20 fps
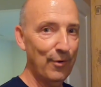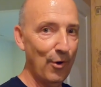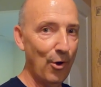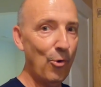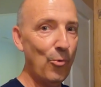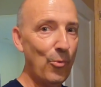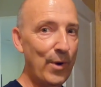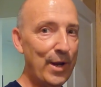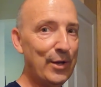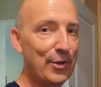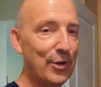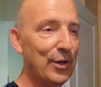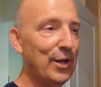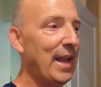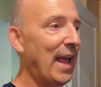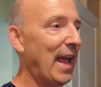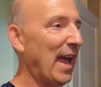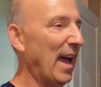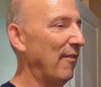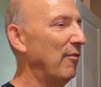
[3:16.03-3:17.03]
Yeah. Oh, we
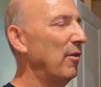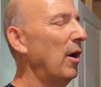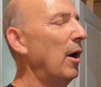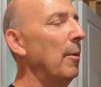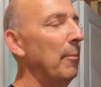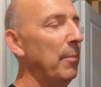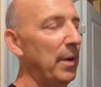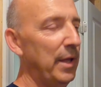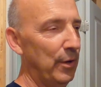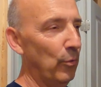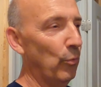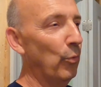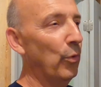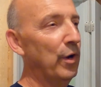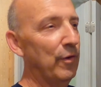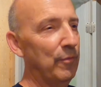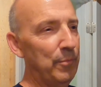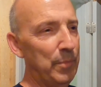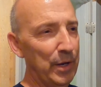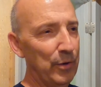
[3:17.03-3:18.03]
could have. But it
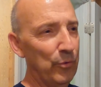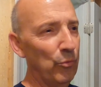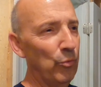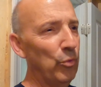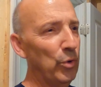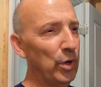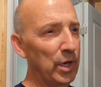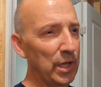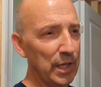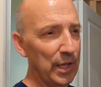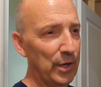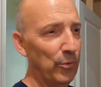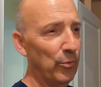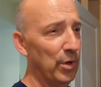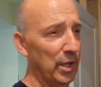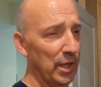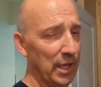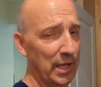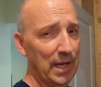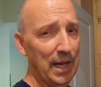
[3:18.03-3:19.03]
would have been really,
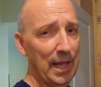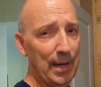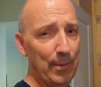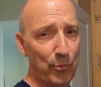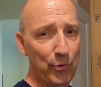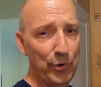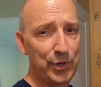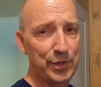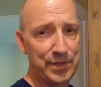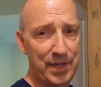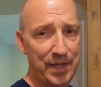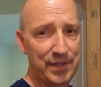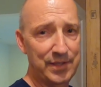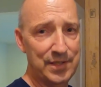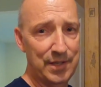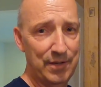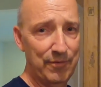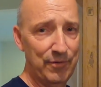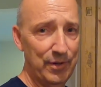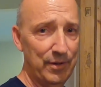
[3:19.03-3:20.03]
really labor
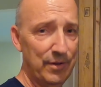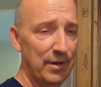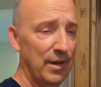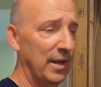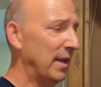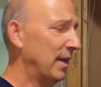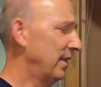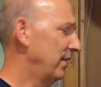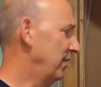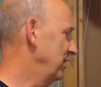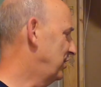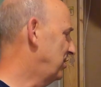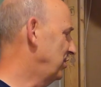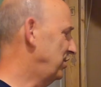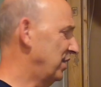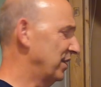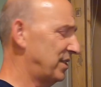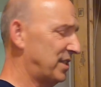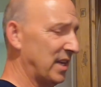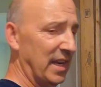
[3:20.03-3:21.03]
intensive. And this
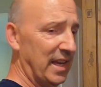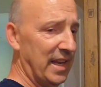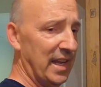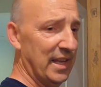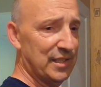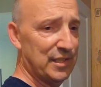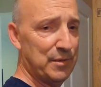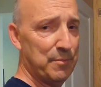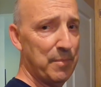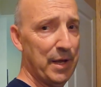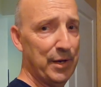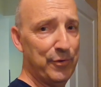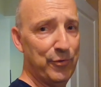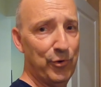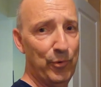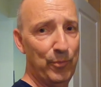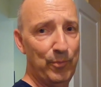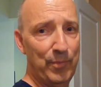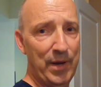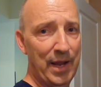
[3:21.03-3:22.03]
is just a guest
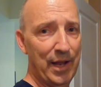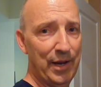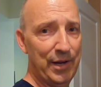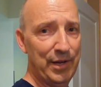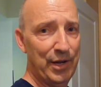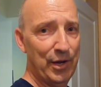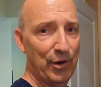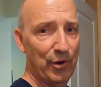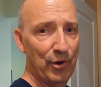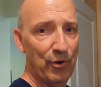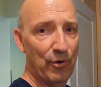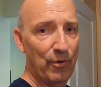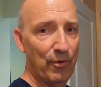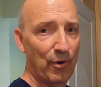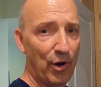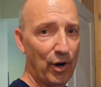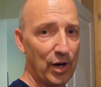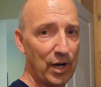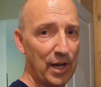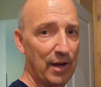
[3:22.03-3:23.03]
bedroom down here,
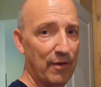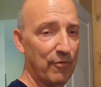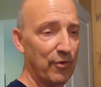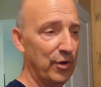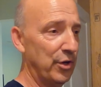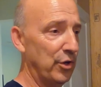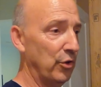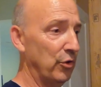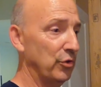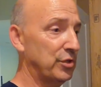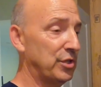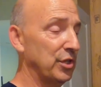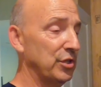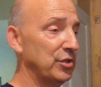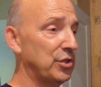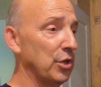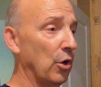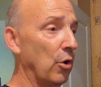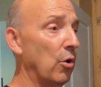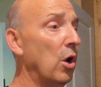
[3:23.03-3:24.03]
hardly ever used.
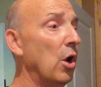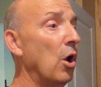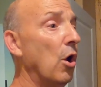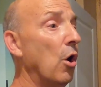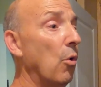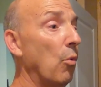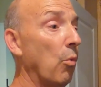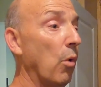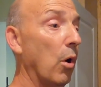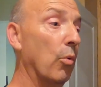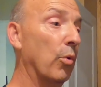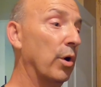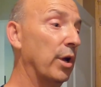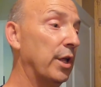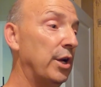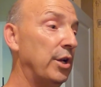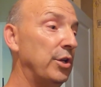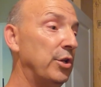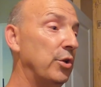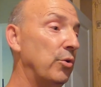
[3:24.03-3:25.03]
And so what we're
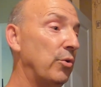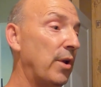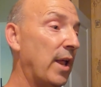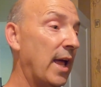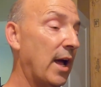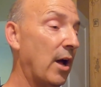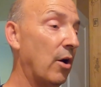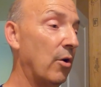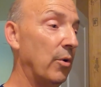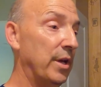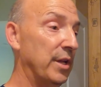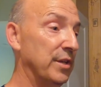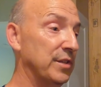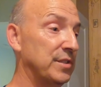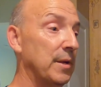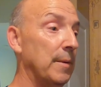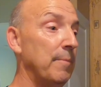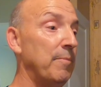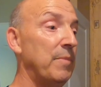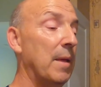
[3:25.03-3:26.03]
going to do now
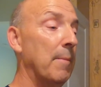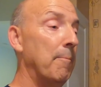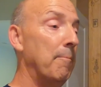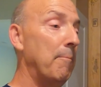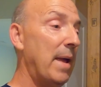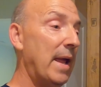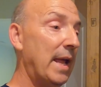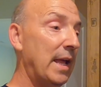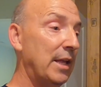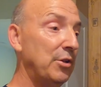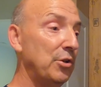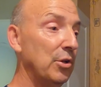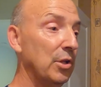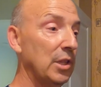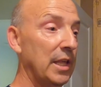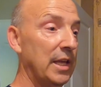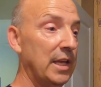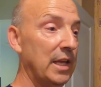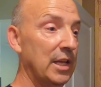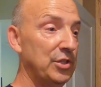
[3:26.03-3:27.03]
is
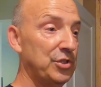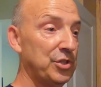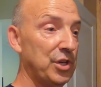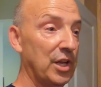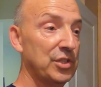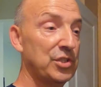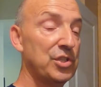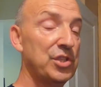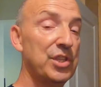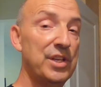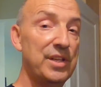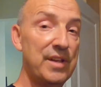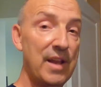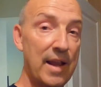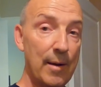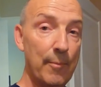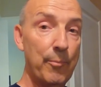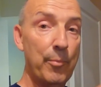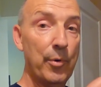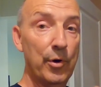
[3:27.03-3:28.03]
manually adjust the
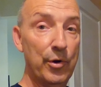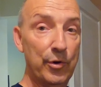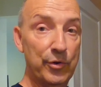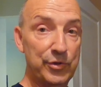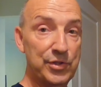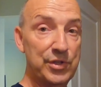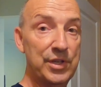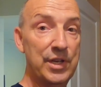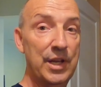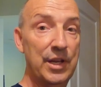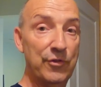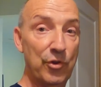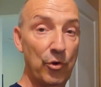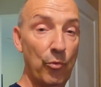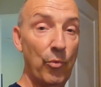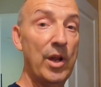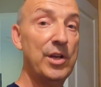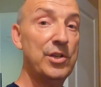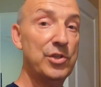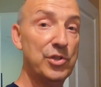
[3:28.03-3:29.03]
dampers in the
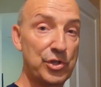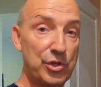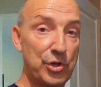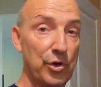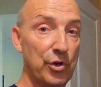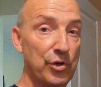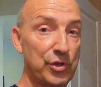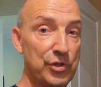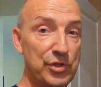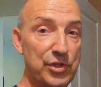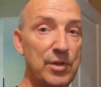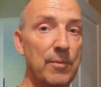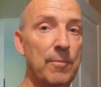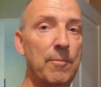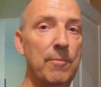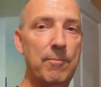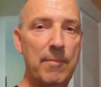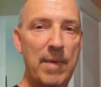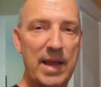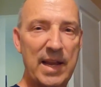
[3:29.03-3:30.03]
registers to
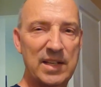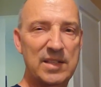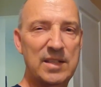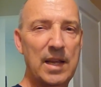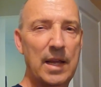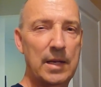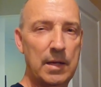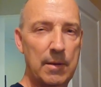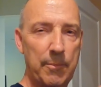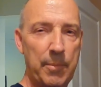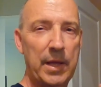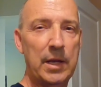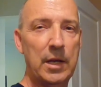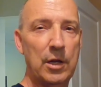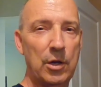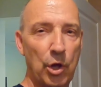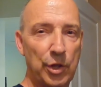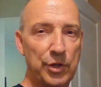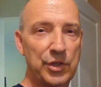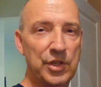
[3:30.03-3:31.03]
maintain,
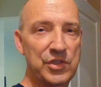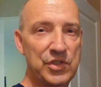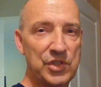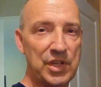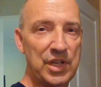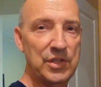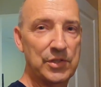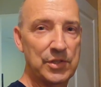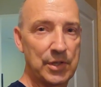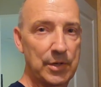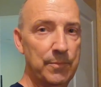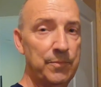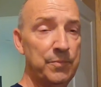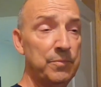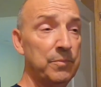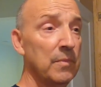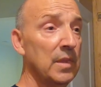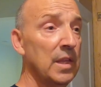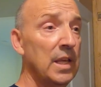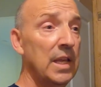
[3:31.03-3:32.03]
depending on the season.
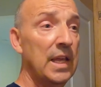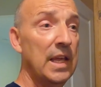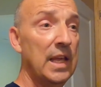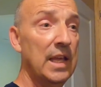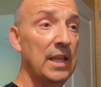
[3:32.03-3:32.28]
Yeah.